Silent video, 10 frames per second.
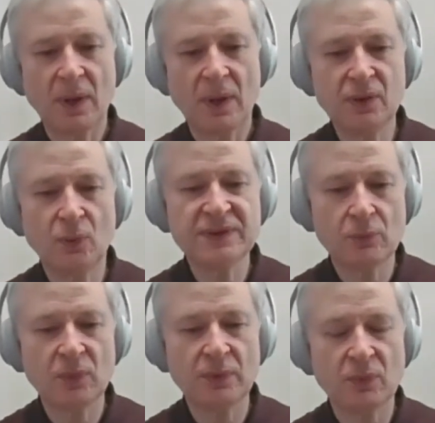you know, we,
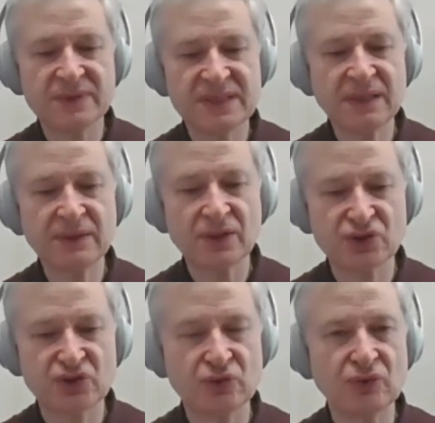we, we're still not
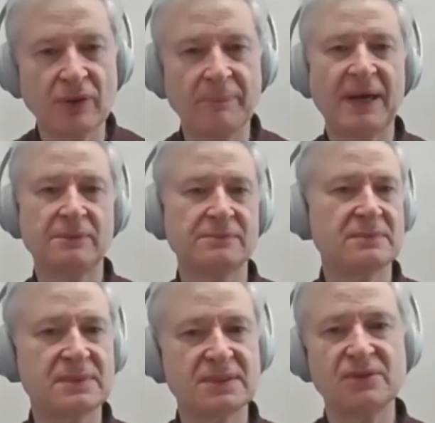sure about
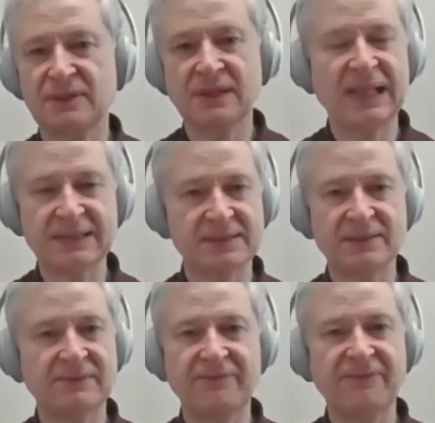certain classic
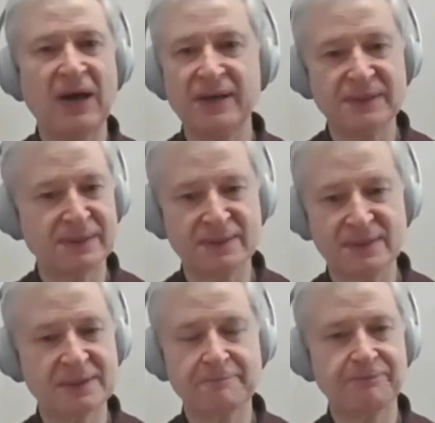
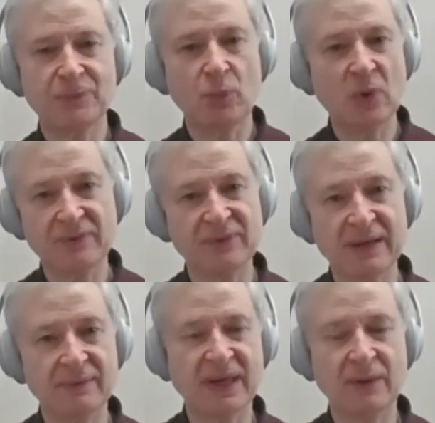findings, whether
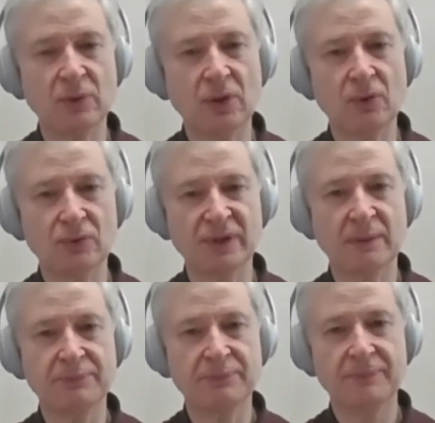they, they will hold
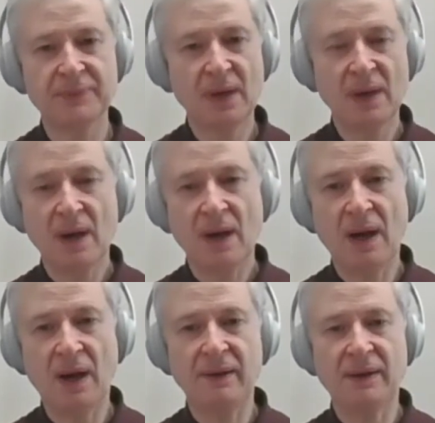up
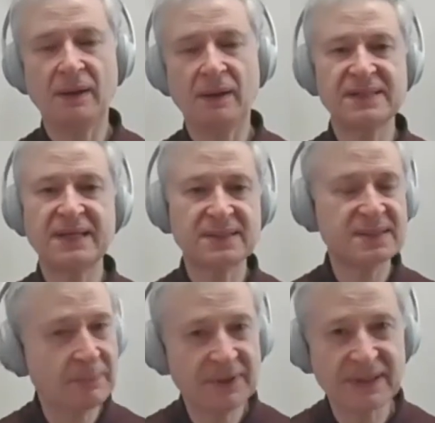I, will say
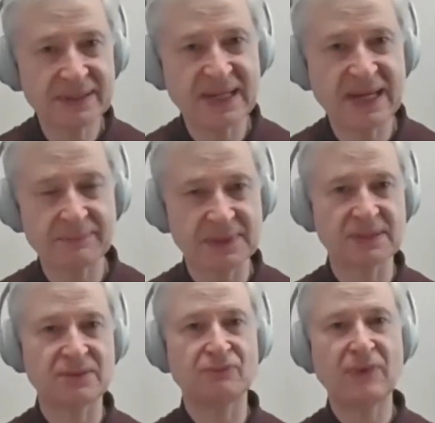some of the attempts
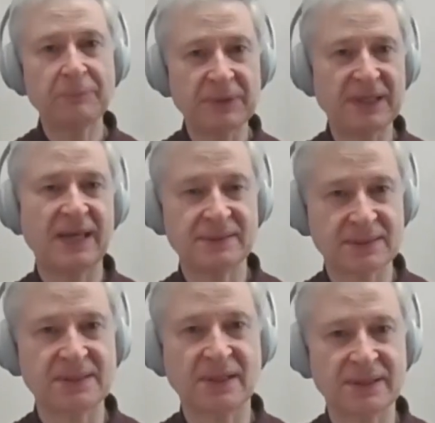to replicate
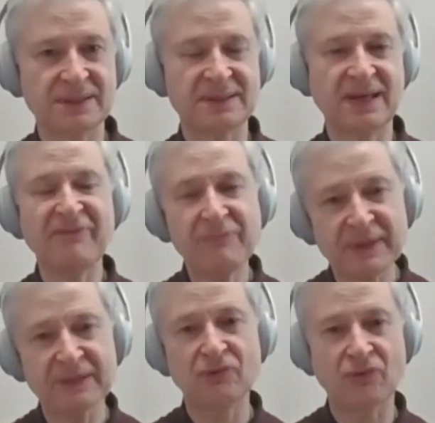studies haven't
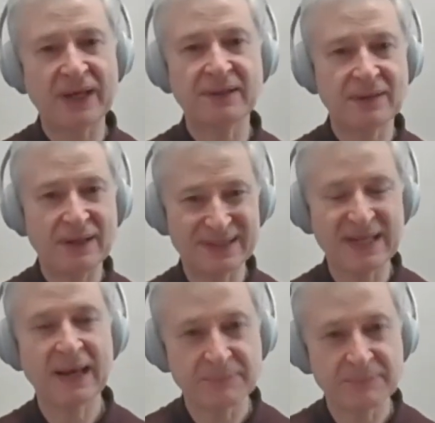been great
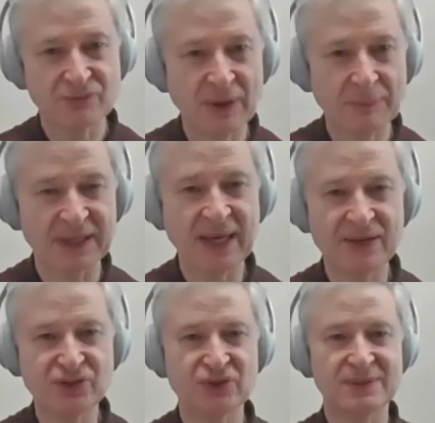attempts at
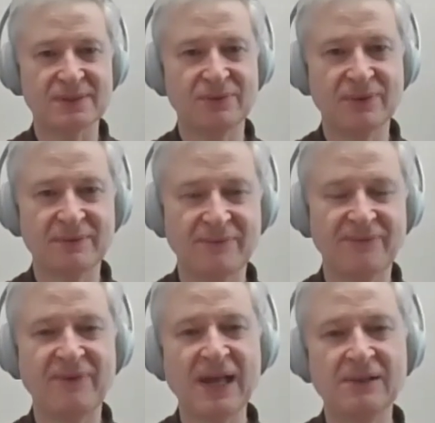replication. So the
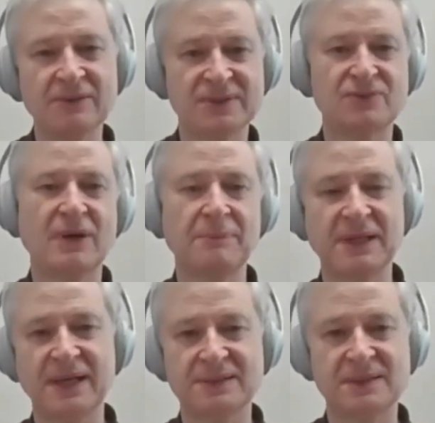failures to
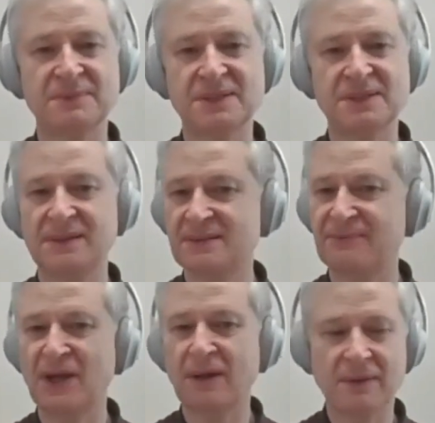replicate some studies have
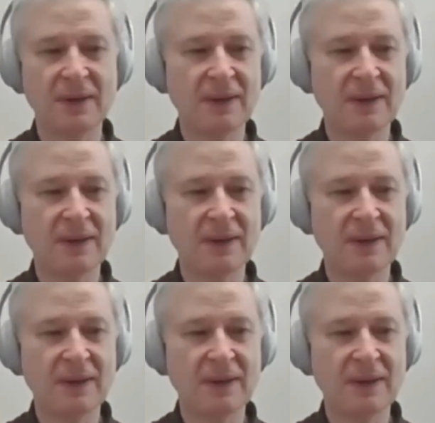not